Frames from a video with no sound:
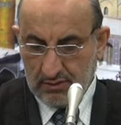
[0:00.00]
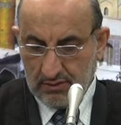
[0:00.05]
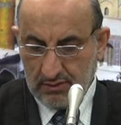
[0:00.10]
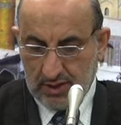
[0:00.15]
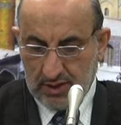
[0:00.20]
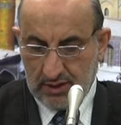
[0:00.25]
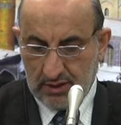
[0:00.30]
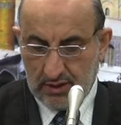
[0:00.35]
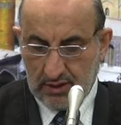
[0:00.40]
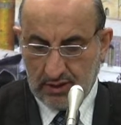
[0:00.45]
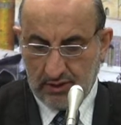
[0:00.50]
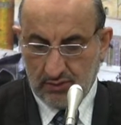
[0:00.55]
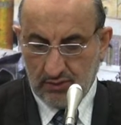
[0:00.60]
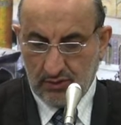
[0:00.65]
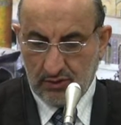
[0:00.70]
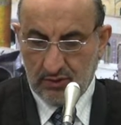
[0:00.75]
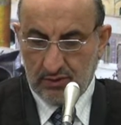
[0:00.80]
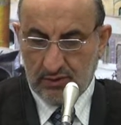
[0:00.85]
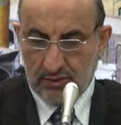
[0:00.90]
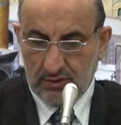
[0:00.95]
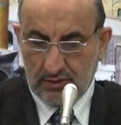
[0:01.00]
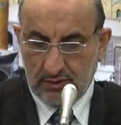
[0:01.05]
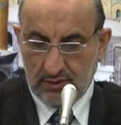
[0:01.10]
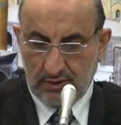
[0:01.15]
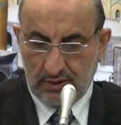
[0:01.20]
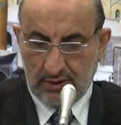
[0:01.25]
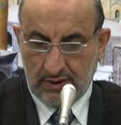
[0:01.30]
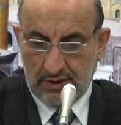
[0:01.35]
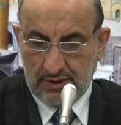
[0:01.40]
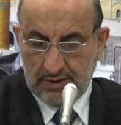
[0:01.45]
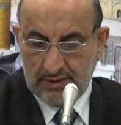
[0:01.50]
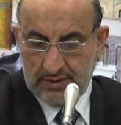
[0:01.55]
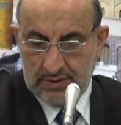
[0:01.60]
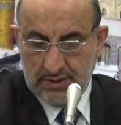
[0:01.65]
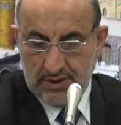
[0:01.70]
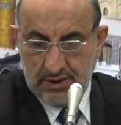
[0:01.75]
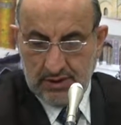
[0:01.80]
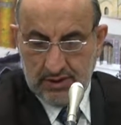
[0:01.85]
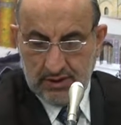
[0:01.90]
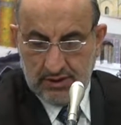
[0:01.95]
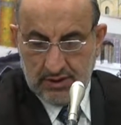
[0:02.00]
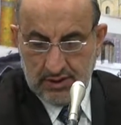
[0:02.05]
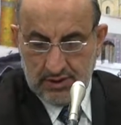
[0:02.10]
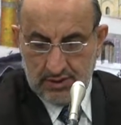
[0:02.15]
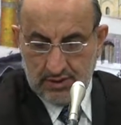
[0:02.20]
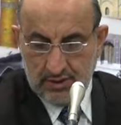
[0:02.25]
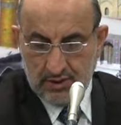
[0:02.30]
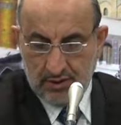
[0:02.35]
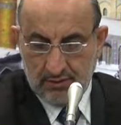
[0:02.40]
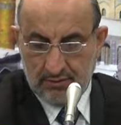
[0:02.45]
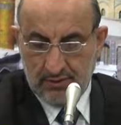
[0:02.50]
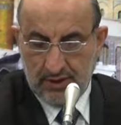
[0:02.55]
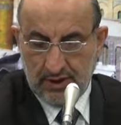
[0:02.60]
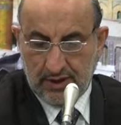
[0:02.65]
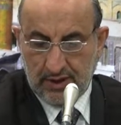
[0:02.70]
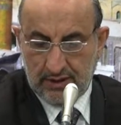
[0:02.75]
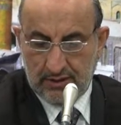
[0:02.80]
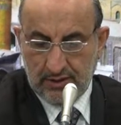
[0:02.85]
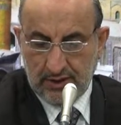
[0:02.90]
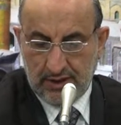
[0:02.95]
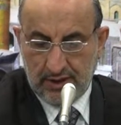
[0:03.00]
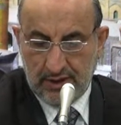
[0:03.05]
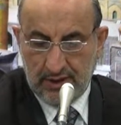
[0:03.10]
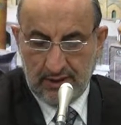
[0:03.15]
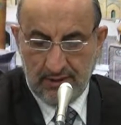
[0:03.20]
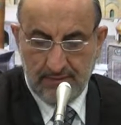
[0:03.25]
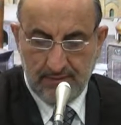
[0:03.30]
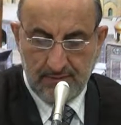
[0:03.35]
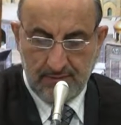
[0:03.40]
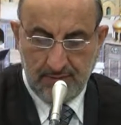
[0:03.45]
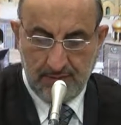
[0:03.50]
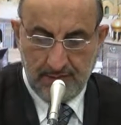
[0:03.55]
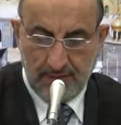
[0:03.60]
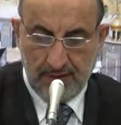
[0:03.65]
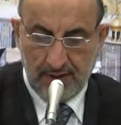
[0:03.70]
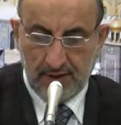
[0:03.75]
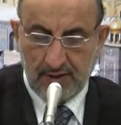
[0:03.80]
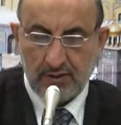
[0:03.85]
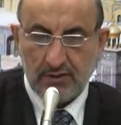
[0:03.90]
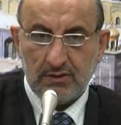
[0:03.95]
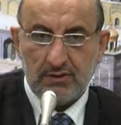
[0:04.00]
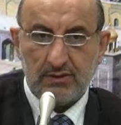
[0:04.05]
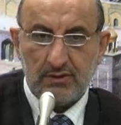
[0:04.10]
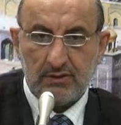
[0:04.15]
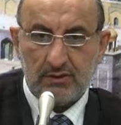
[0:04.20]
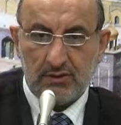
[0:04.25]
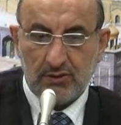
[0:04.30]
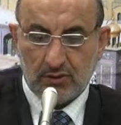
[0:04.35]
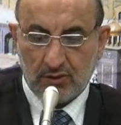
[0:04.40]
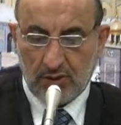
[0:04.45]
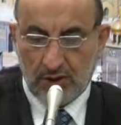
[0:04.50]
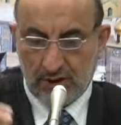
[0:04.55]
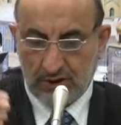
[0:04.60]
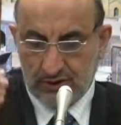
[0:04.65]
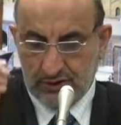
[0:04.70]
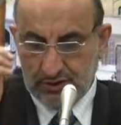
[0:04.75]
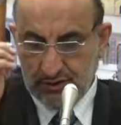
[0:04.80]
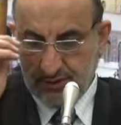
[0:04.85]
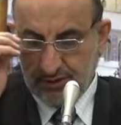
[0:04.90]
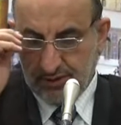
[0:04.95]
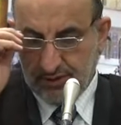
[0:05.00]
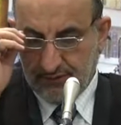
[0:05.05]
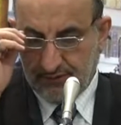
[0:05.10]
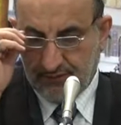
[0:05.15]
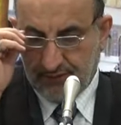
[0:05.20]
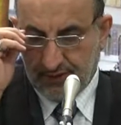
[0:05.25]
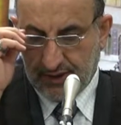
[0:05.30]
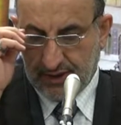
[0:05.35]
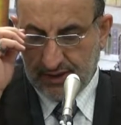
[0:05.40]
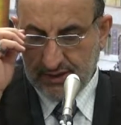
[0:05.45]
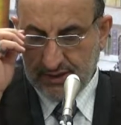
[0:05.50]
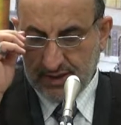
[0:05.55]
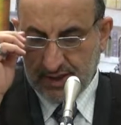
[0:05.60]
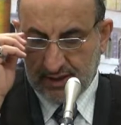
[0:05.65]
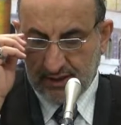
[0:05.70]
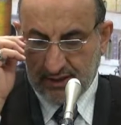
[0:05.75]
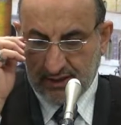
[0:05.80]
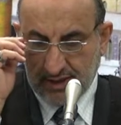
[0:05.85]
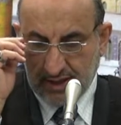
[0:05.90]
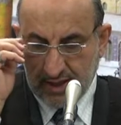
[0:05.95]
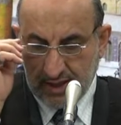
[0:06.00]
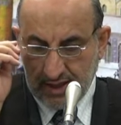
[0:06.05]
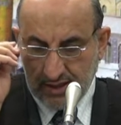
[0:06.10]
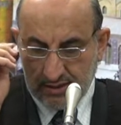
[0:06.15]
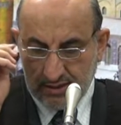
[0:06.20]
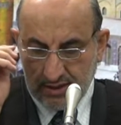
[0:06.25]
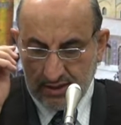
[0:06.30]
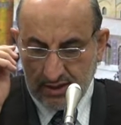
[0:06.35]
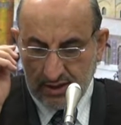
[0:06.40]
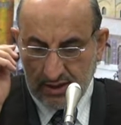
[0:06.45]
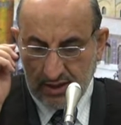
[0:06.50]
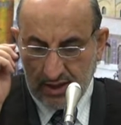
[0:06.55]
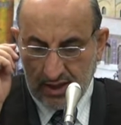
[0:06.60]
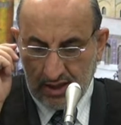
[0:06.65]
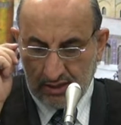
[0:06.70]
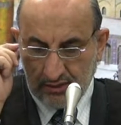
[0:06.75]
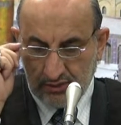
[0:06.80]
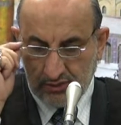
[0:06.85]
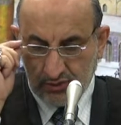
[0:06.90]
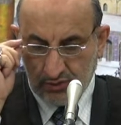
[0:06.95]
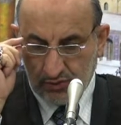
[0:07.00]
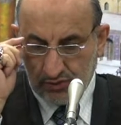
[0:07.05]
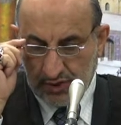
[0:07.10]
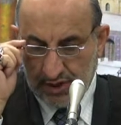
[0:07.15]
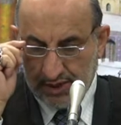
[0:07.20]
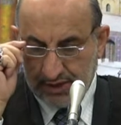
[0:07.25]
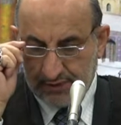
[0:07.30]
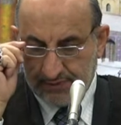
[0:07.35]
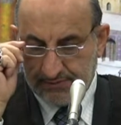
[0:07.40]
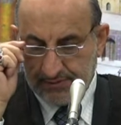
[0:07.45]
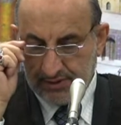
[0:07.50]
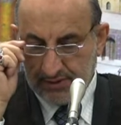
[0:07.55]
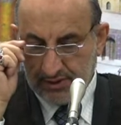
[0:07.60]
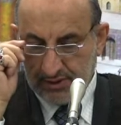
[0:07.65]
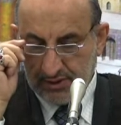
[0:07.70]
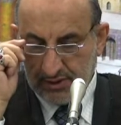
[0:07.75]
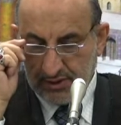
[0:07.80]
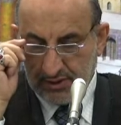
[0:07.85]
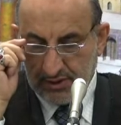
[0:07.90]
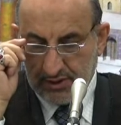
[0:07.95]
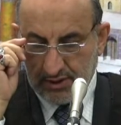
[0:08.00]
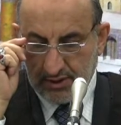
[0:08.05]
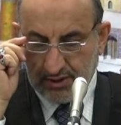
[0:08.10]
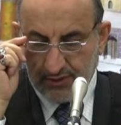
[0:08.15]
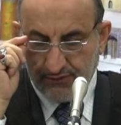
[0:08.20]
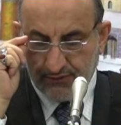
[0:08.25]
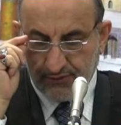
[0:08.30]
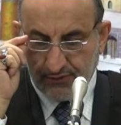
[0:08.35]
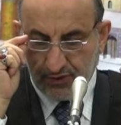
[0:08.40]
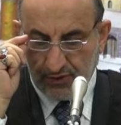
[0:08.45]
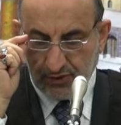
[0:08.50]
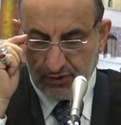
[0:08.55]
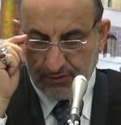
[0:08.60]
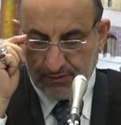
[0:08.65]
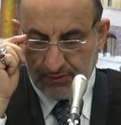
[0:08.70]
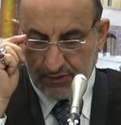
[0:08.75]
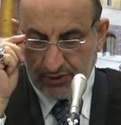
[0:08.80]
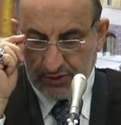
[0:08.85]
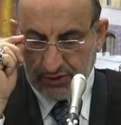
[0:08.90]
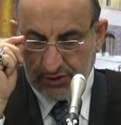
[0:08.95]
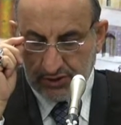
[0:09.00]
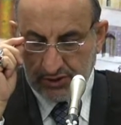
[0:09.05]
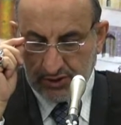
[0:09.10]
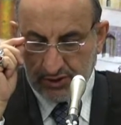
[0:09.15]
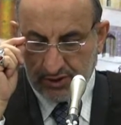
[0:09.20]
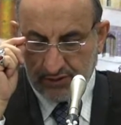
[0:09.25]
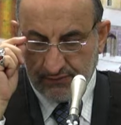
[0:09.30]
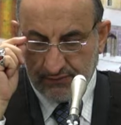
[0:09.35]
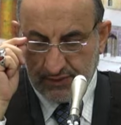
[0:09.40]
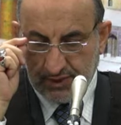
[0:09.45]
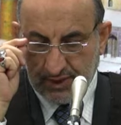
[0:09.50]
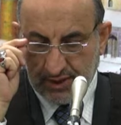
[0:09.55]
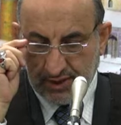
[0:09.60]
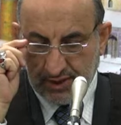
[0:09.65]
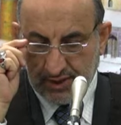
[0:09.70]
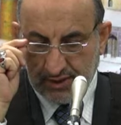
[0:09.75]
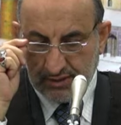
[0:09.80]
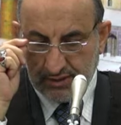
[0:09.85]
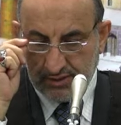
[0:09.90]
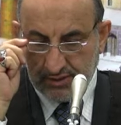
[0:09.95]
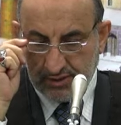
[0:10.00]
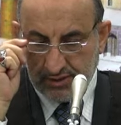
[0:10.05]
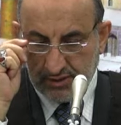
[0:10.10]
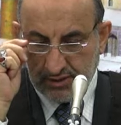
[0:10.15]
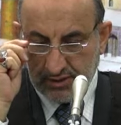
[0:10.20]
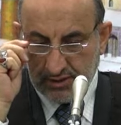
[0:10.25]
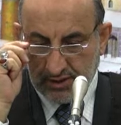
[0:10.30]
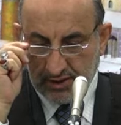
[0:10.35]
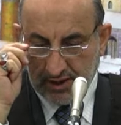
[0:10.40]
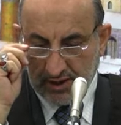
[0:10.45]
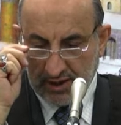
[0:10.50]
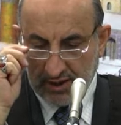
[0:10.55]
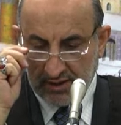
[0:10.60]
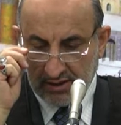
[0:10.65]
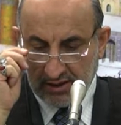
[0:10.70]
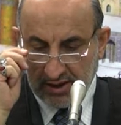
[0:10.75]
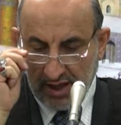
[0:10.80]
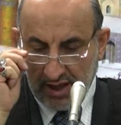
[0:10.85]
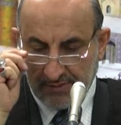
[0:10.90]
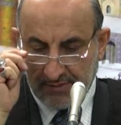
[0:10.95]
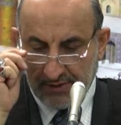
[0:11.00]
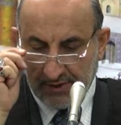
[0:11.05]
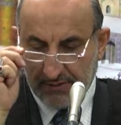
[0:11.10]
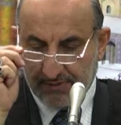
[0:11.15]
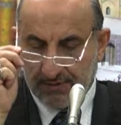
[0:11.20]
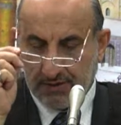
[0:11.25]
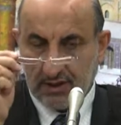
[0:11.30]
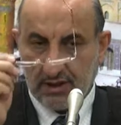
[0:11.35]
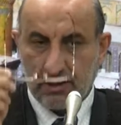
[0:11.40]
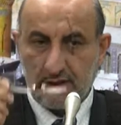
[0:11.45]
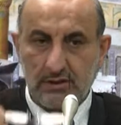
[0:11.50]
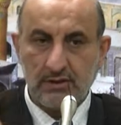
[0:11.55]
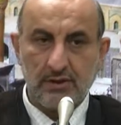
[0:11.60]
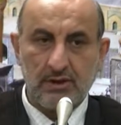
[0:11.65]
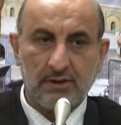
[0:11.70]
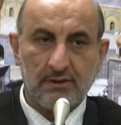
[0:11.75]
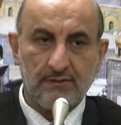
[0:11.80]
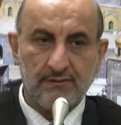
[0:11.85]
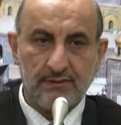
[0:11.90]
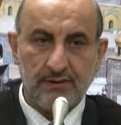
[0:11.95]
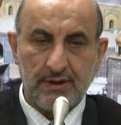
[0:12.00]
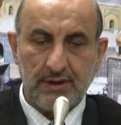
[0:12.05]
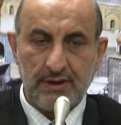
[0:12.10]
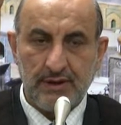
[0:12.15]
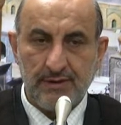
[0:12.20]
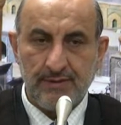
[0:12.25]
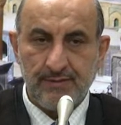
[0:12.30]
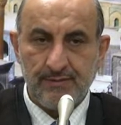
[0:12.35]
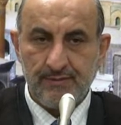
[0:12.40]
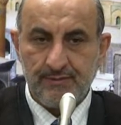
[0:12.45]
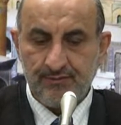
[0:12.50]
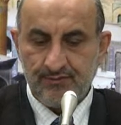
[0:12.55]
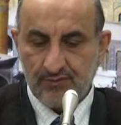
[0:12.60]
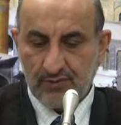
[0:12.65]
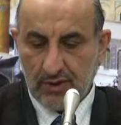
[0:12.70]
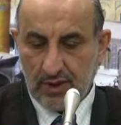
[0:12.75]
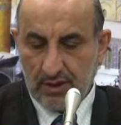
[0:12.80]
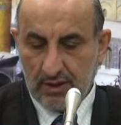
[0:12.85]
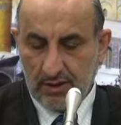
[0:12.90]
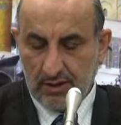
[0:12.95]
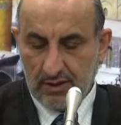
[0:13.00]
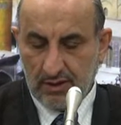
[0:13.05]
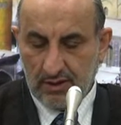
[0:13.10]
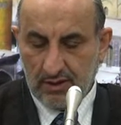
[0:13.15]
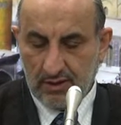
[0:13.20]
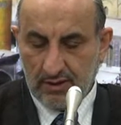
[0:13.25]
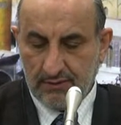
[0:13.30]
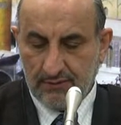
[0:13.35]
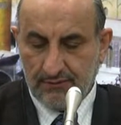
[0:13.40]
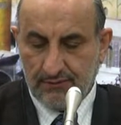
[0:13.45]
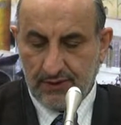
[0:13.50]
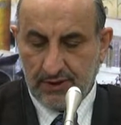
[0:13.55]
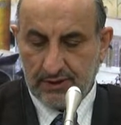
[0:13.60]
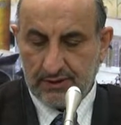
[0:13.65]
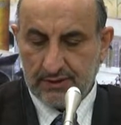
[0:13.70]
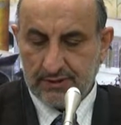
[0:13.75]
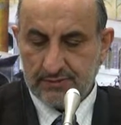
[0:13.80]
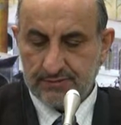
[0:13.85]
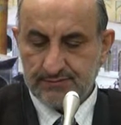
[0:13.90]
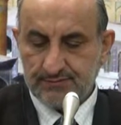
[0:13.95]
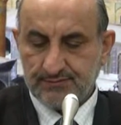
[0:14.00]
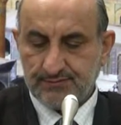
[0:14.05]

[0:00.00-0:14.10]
Well, in wudu, said it is obligatory to wash the face and the hands and to wipe the front portion of the head and the upper part of the feet.